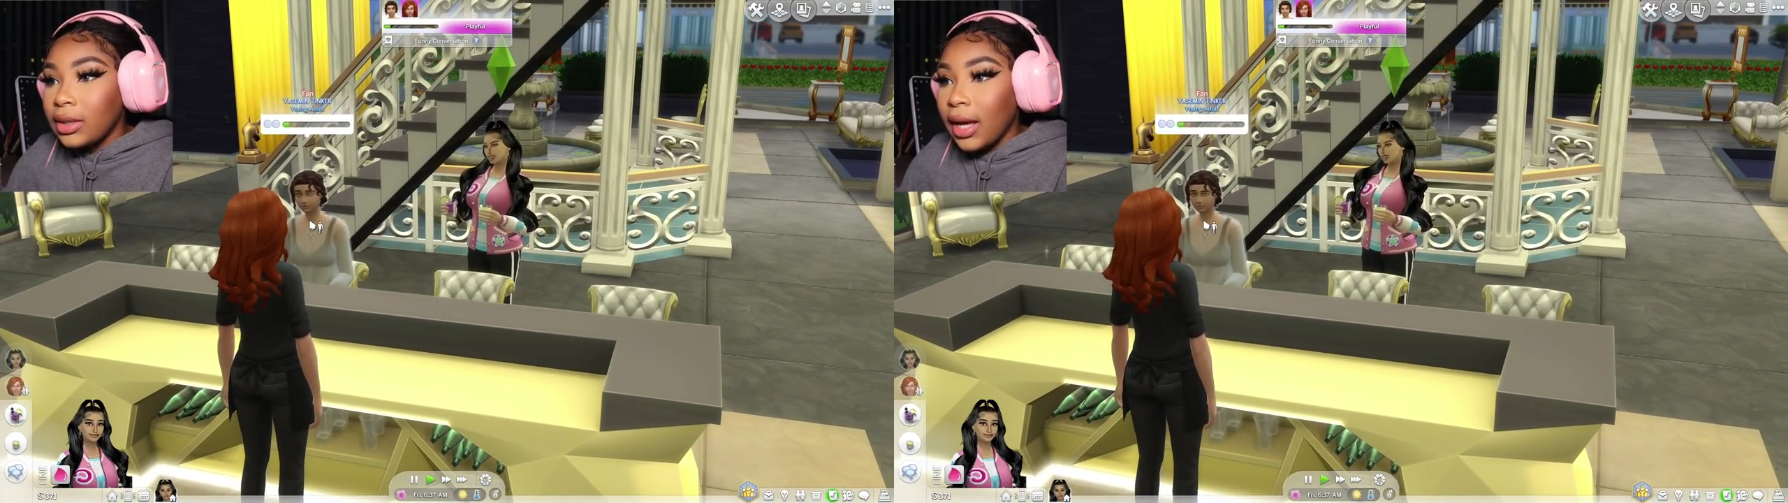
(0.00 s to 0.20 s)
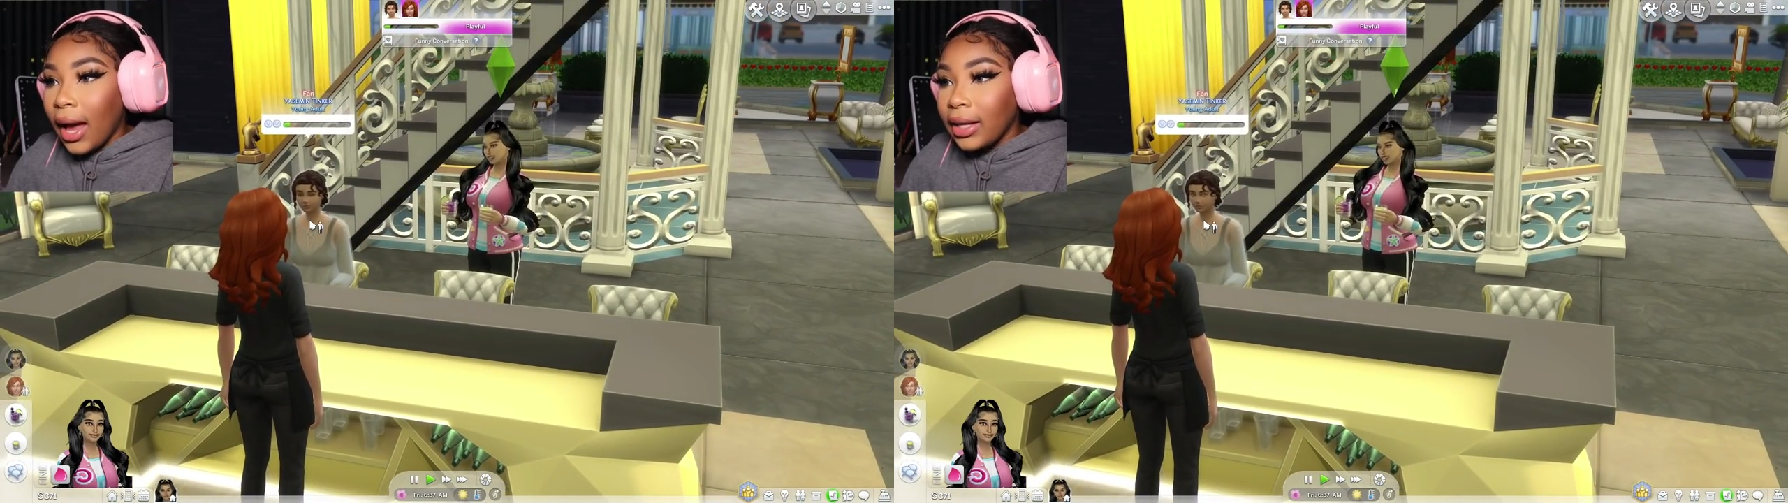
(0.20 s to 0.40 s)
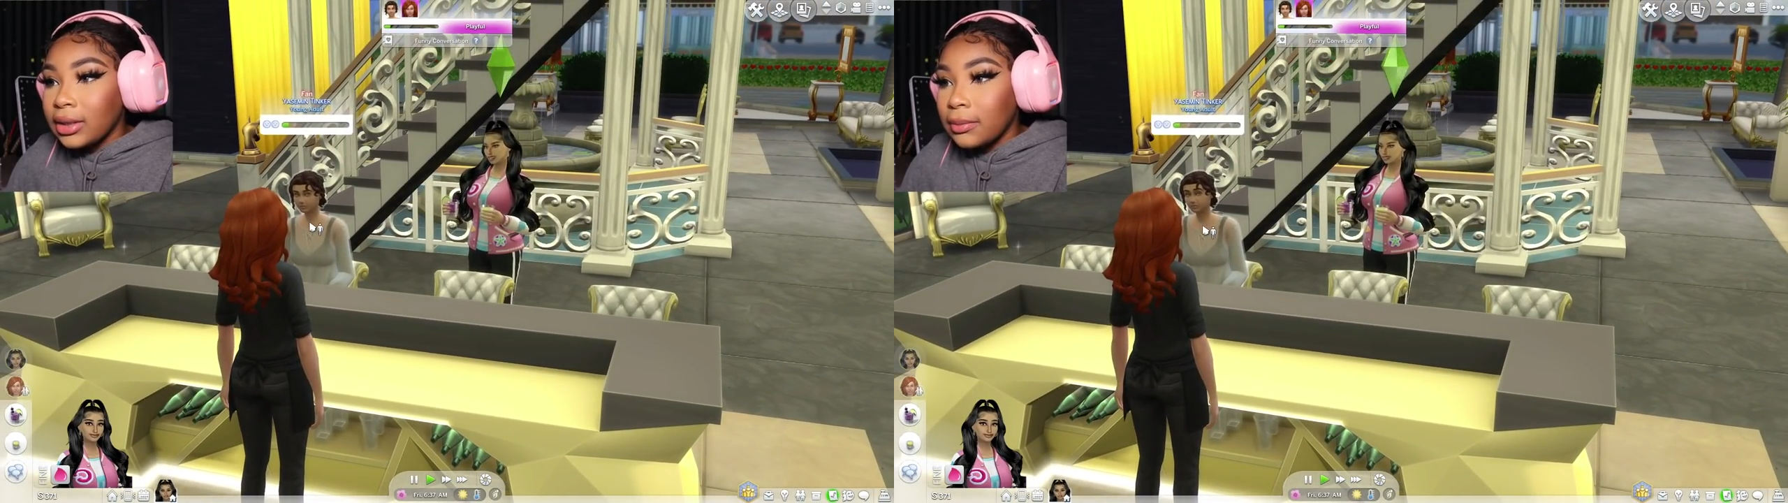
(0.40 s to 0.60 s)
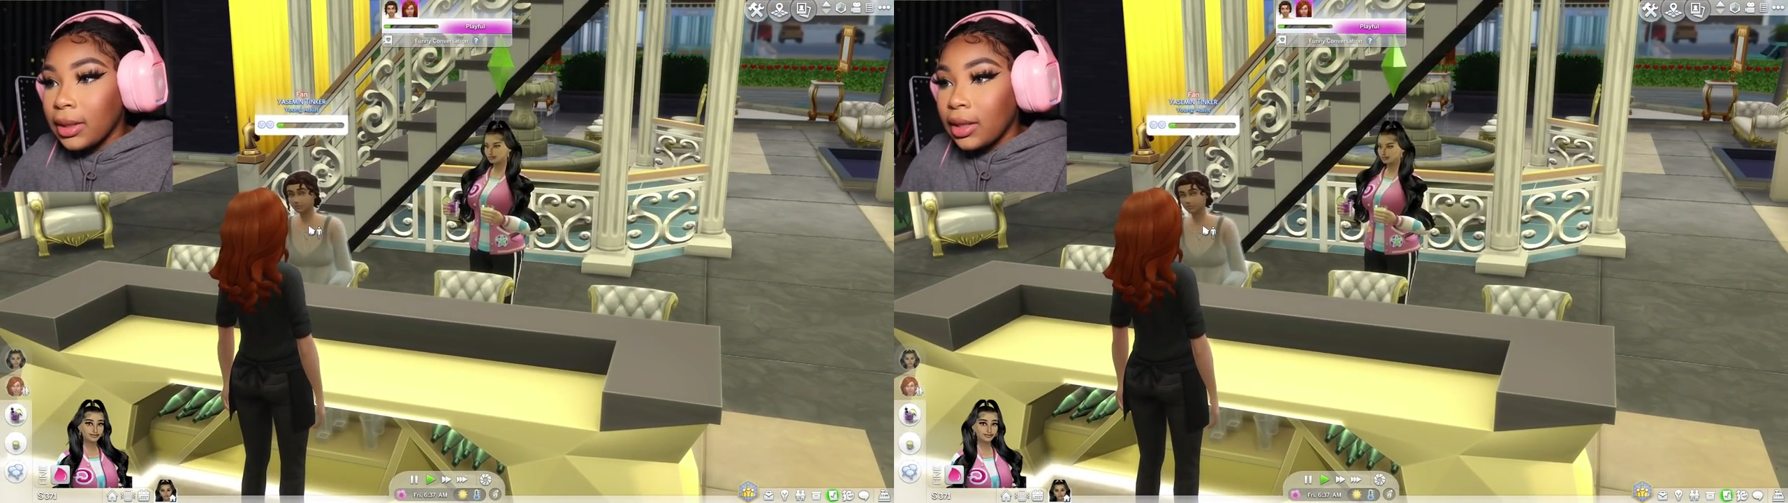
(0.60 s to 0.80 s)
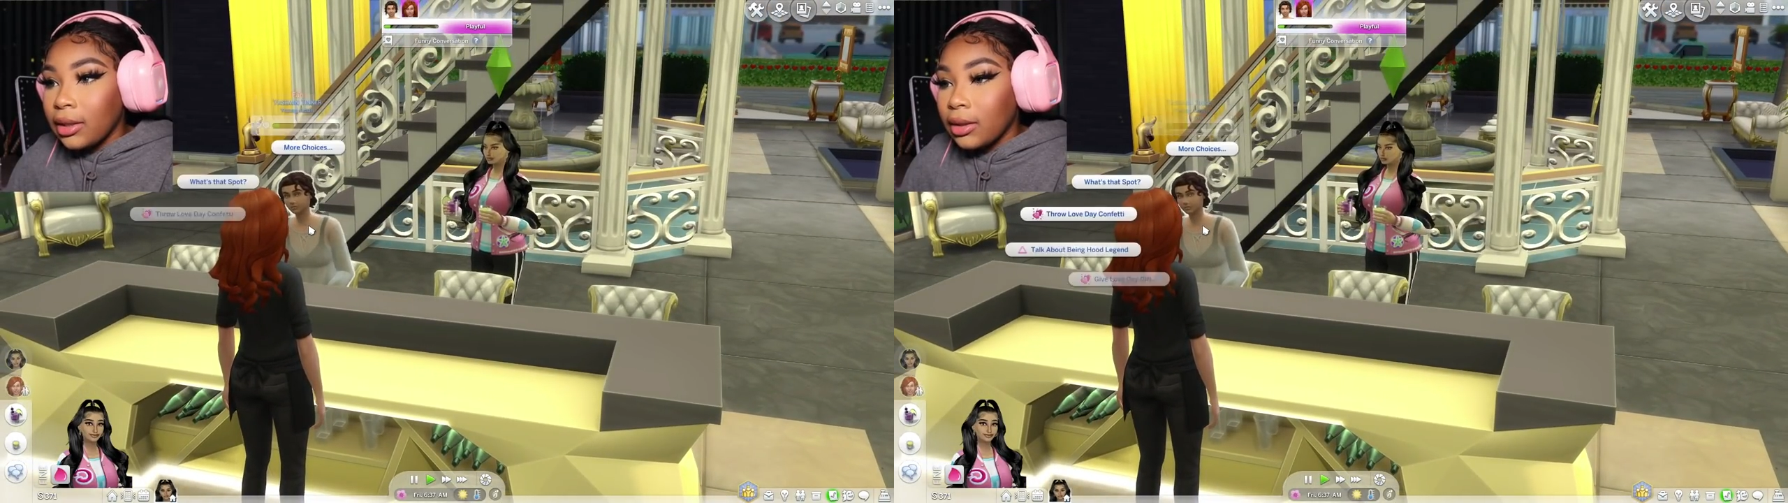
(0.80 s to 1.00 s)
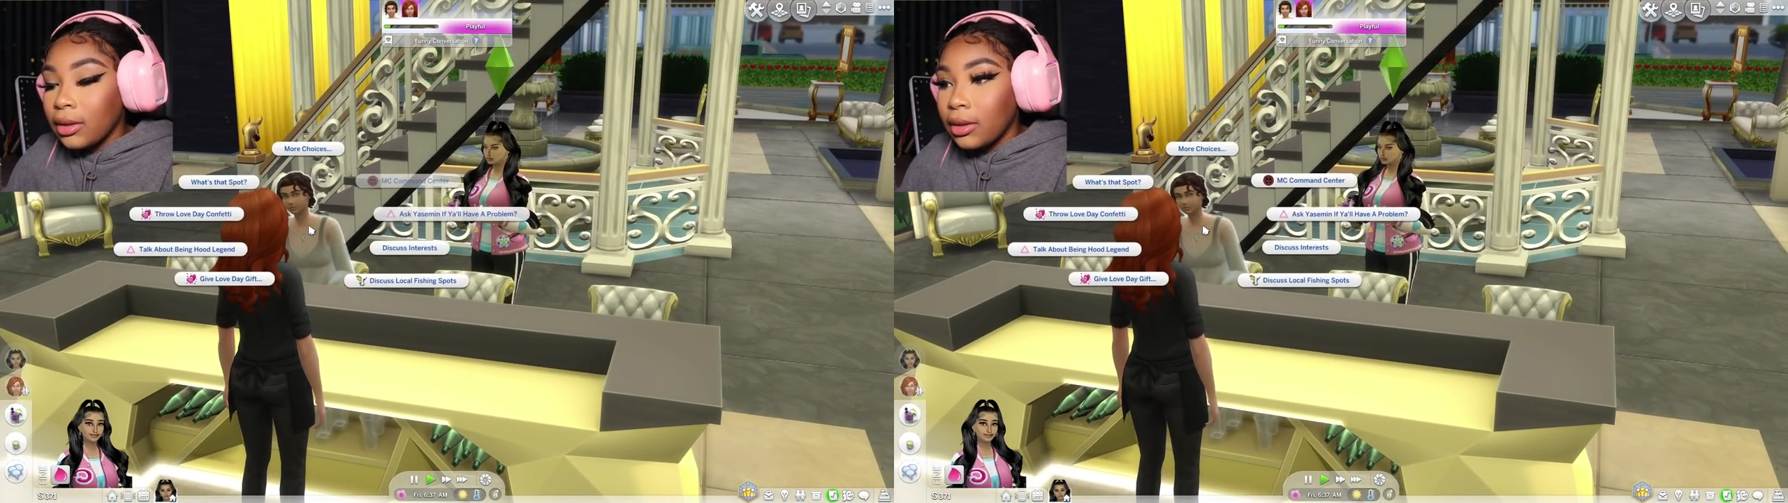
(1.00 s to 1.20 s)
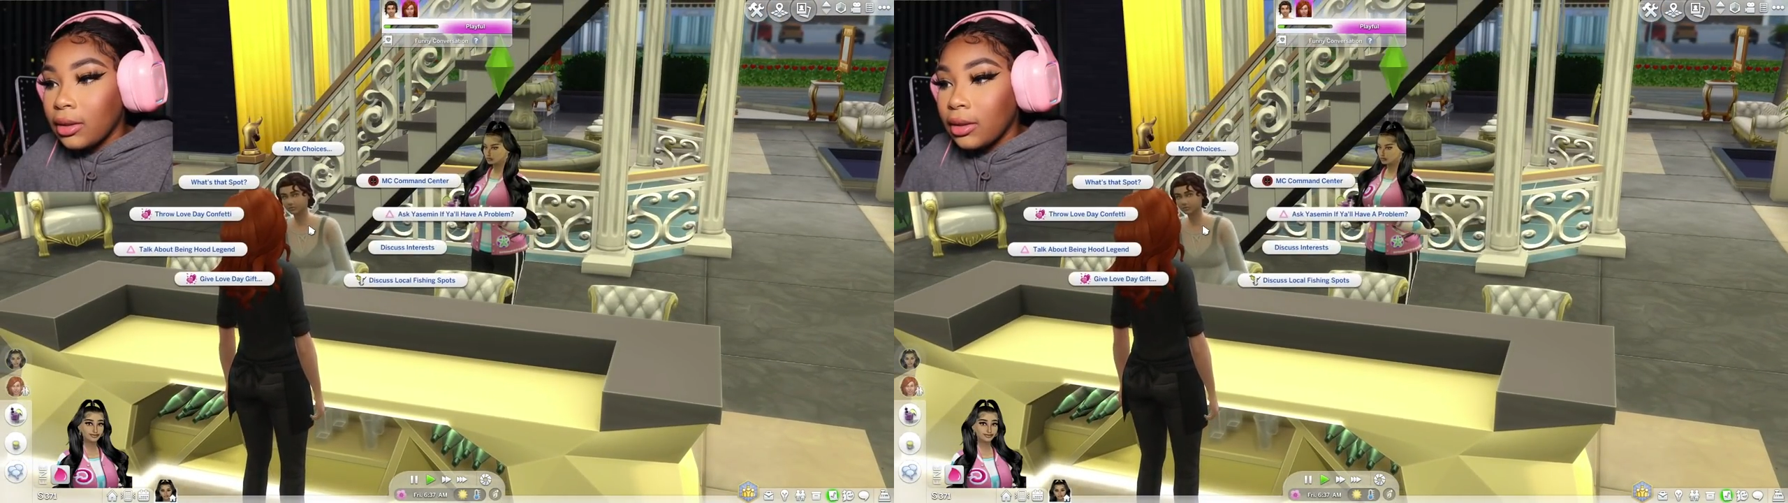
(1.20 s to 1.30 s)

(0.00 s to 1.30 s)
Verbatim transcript: Yasmin.